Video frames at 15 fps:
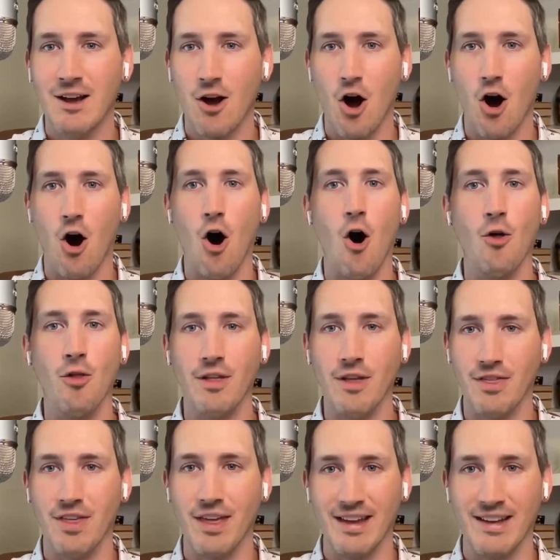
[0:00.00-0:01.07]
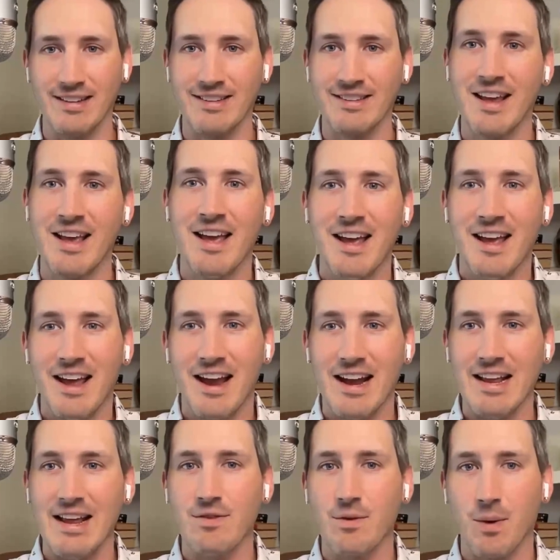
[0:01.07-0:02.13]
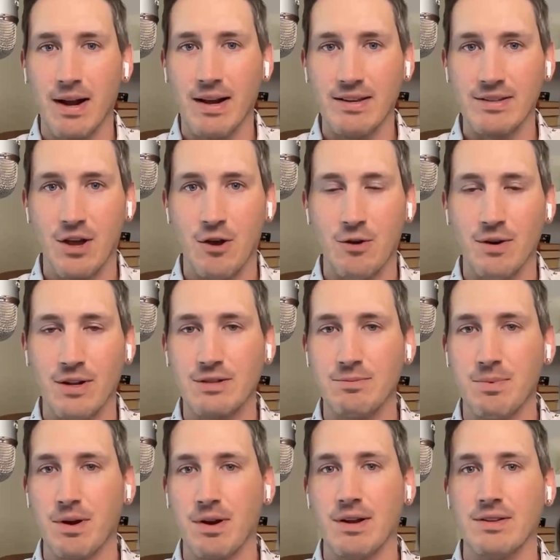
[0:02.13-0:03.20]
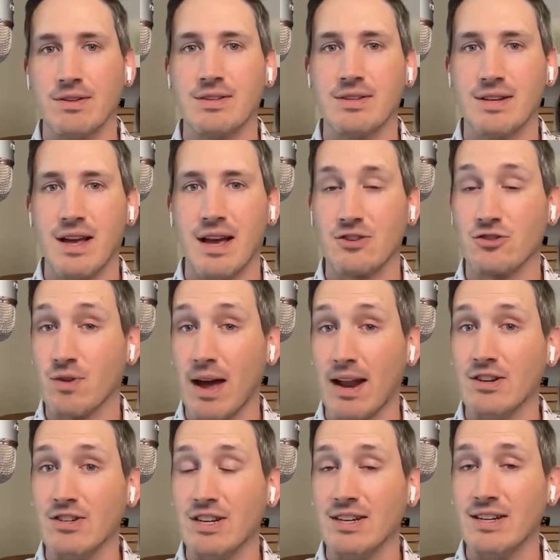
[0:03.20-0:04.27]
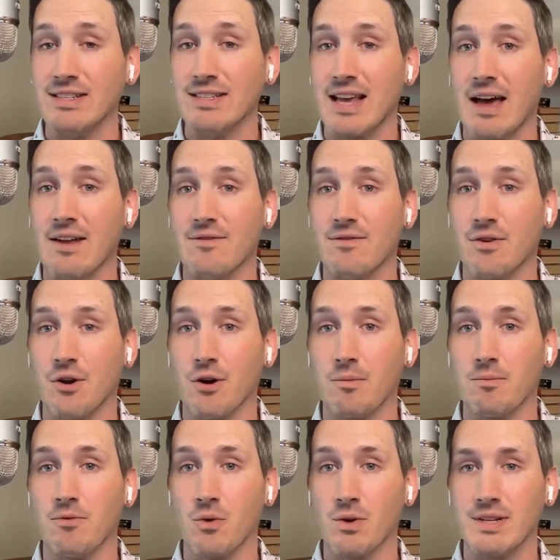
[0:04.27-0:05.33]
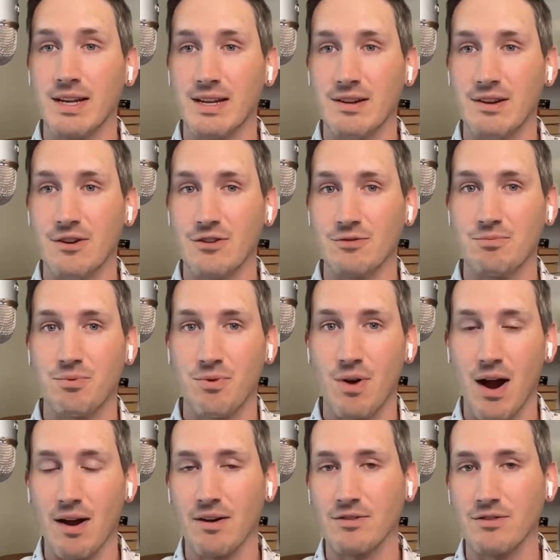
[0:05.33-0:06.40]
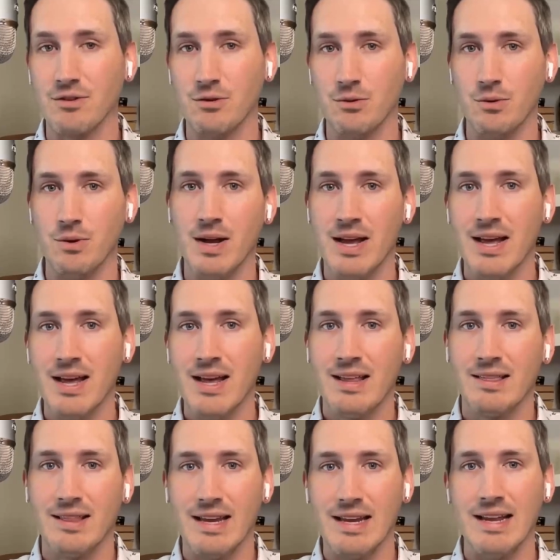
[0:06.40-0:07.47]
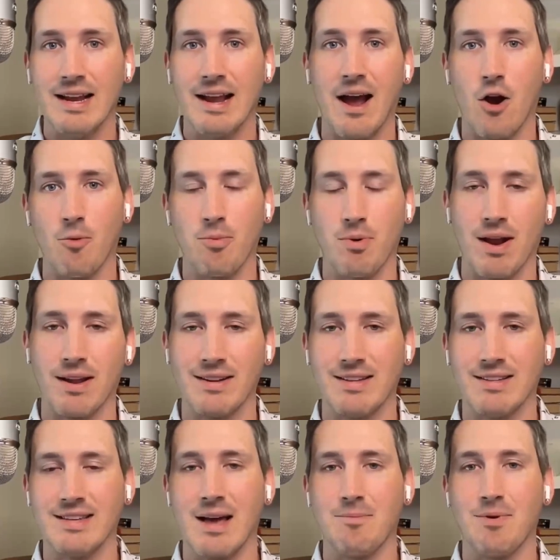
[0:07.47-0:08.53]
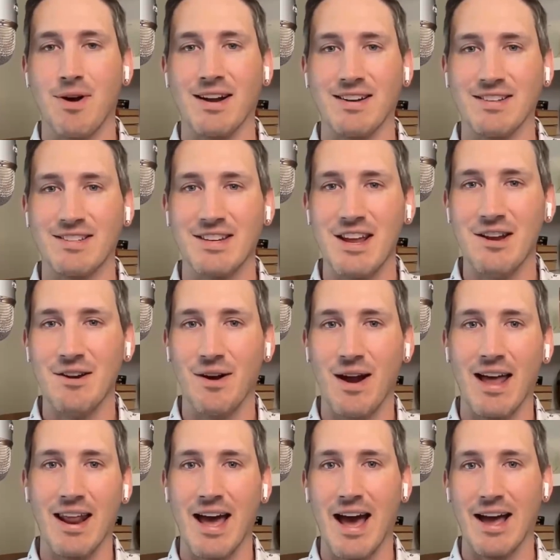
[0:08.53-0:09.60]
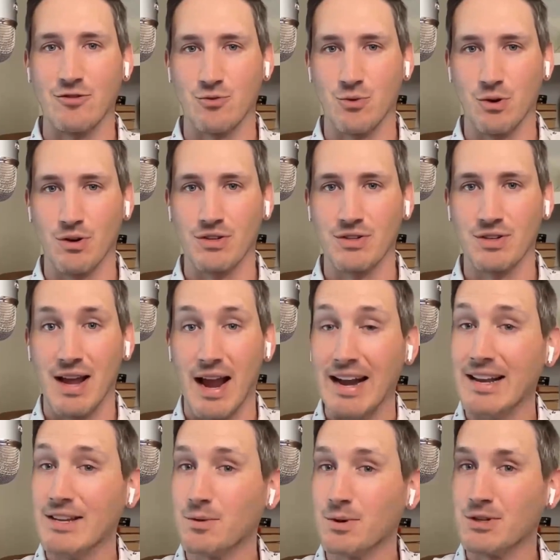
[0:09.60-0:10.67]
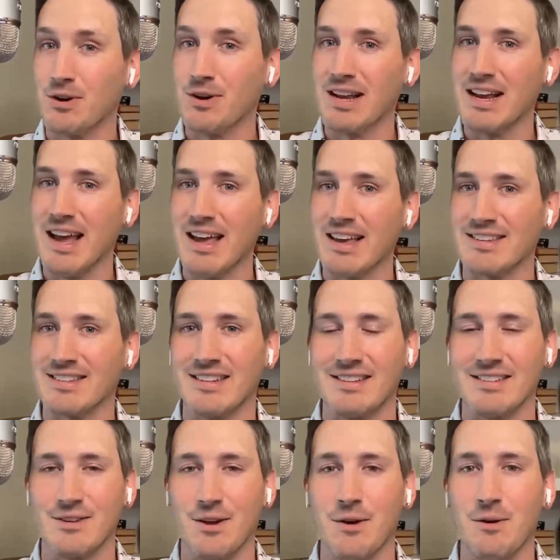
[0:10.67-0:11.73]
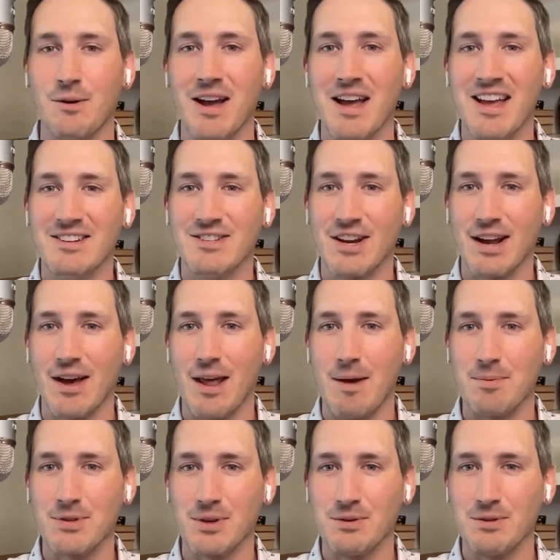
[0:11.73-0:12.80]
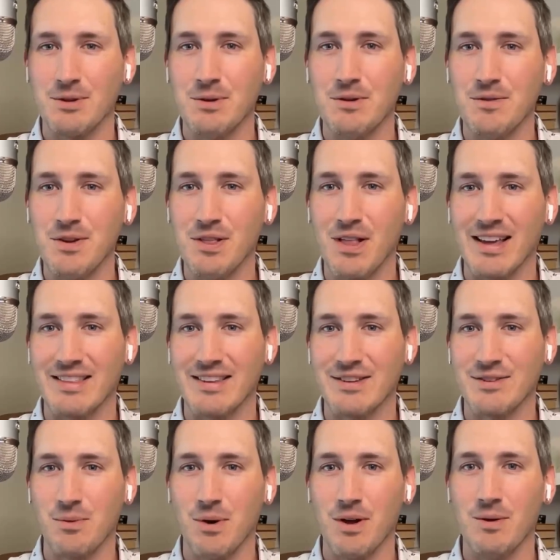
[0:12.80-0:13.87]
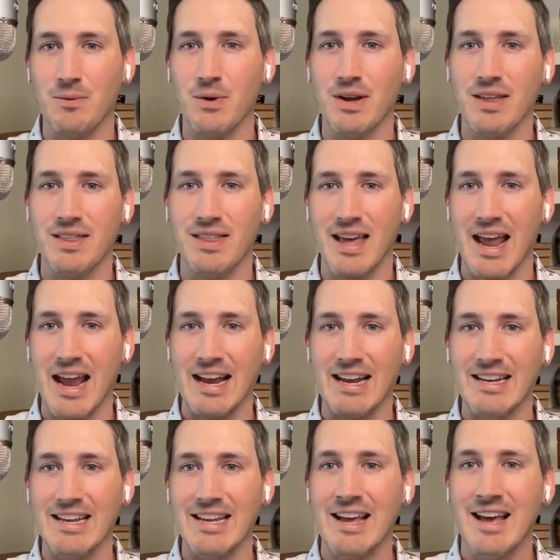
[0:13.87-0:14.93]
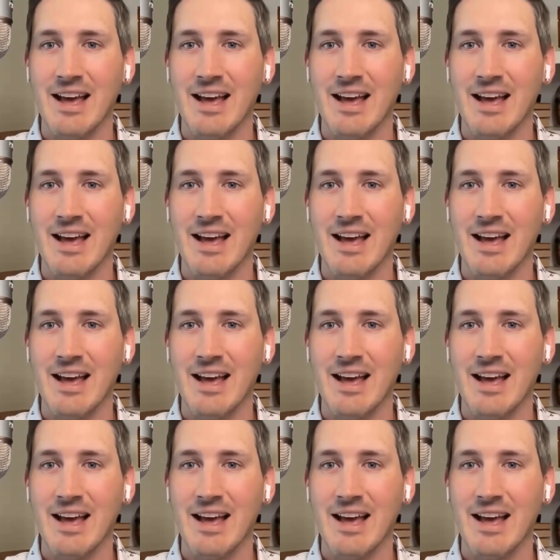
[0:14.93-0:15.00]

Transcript: all of the things. And he even ran his own experience strategy and design firm for 10 years prior to leading our product design practice here at HatchWorks. And he's a returning guest. So check out episode 2 if you like this one with Andy.